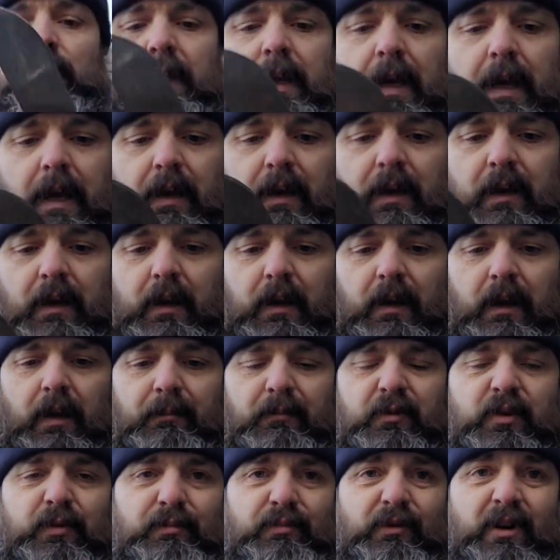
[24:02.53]
yeah, I'm
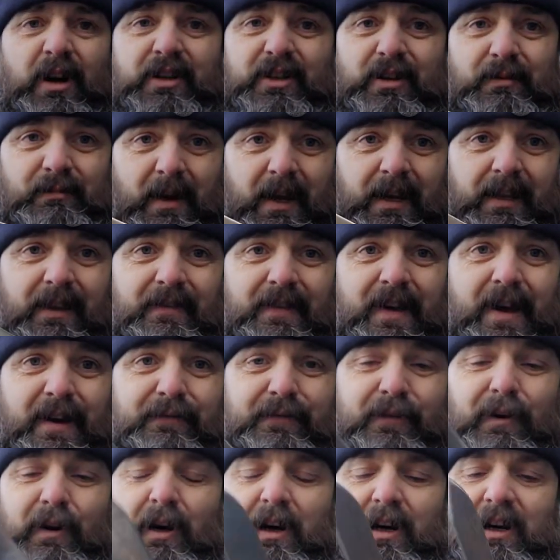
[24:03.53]
surprised it made it that
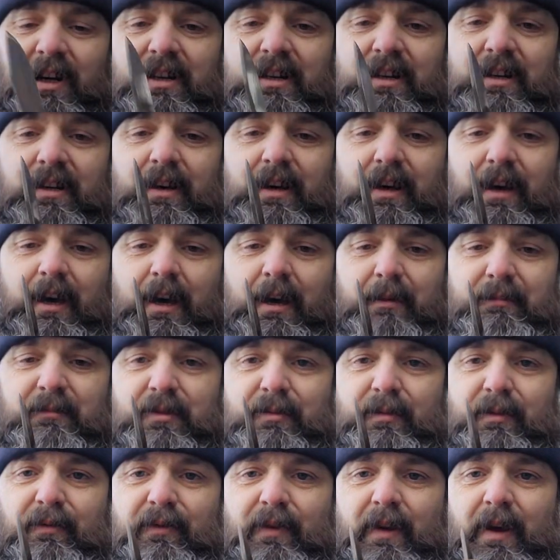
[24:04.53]
far.
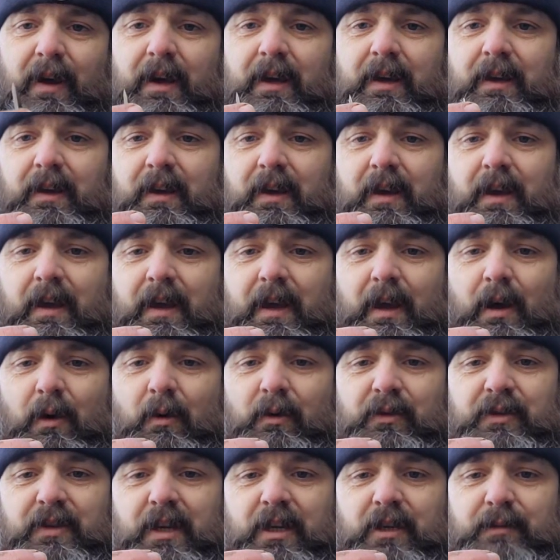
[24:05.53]
To be fair, I
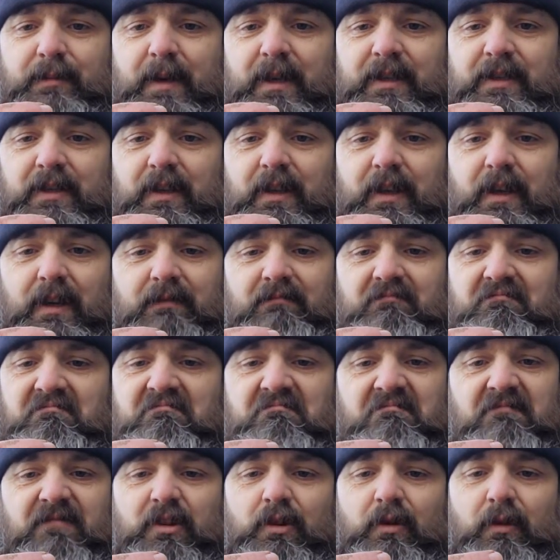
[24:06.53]
wasn't expecting it
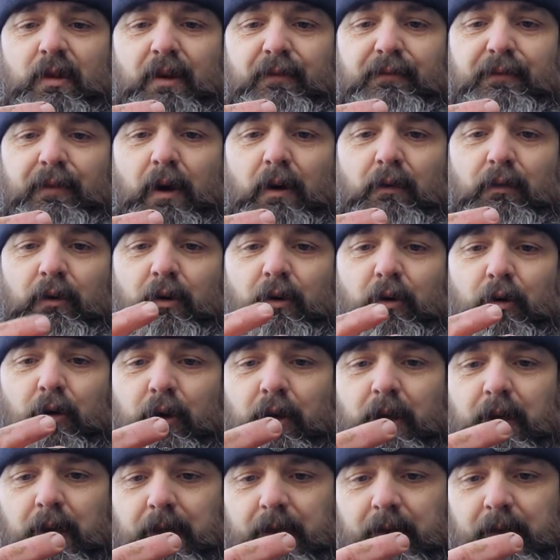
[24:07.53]
to go that far at
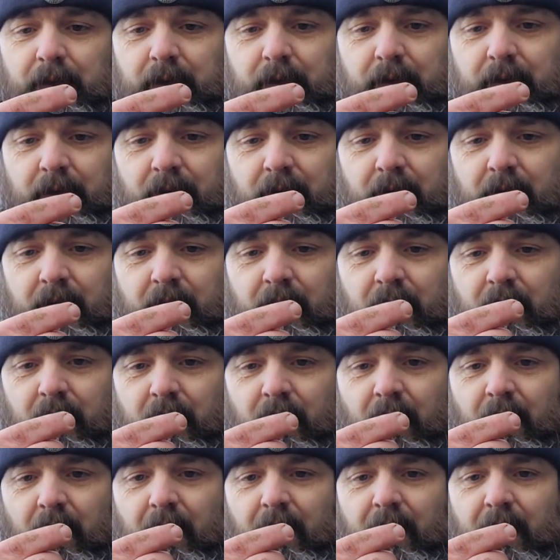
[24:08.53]
all.
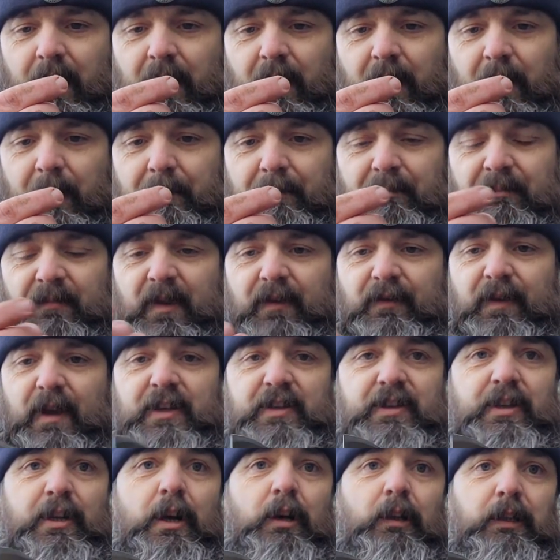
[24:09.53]
If
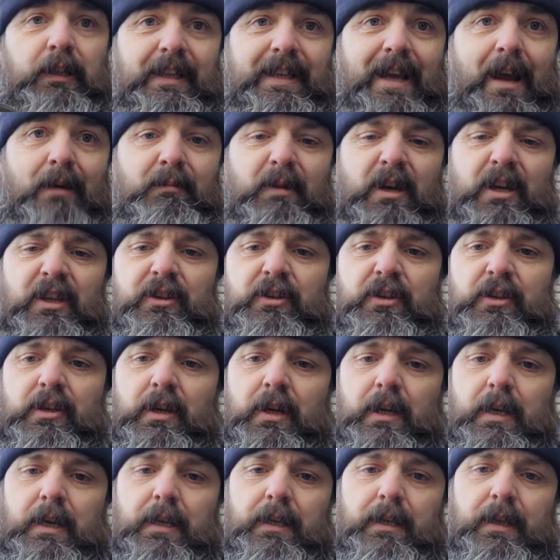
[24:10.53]
that's the only damage
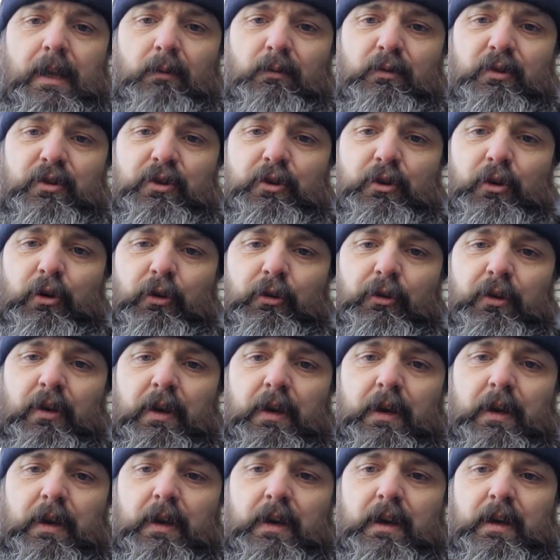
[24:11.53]
that was done
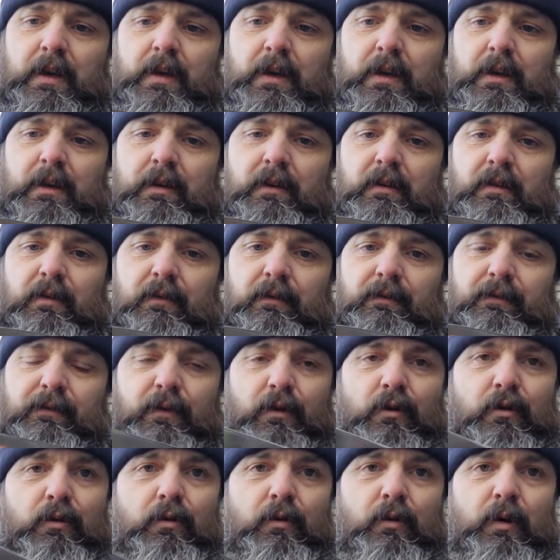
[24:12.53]

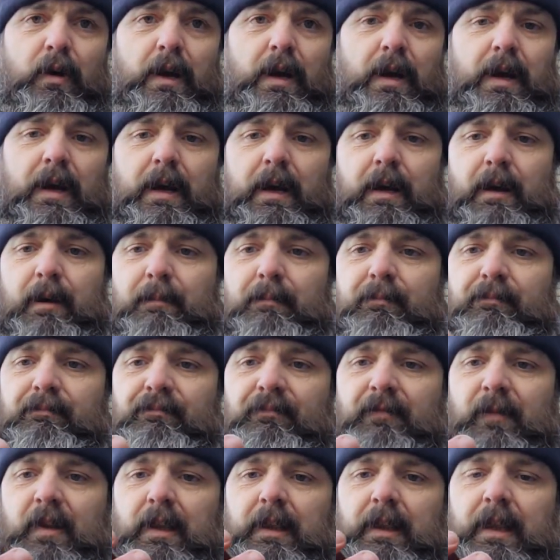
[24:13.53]
through
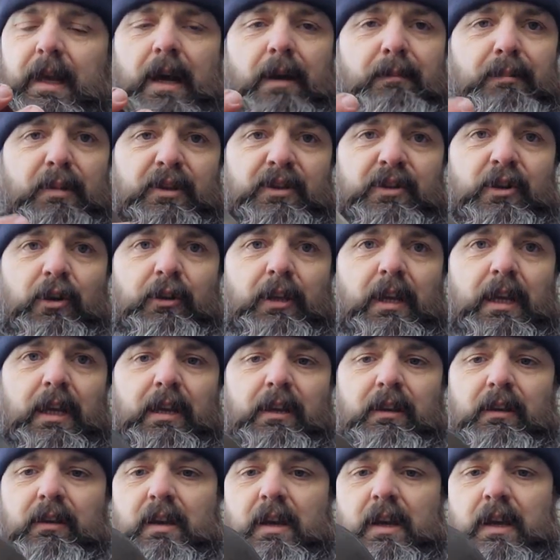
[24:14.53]
light
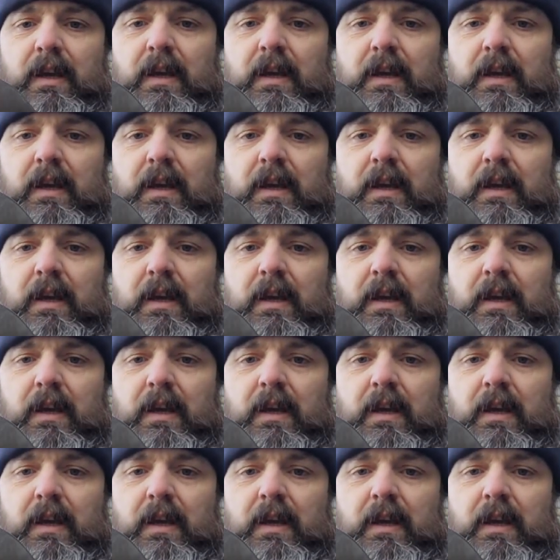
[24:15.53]
batoning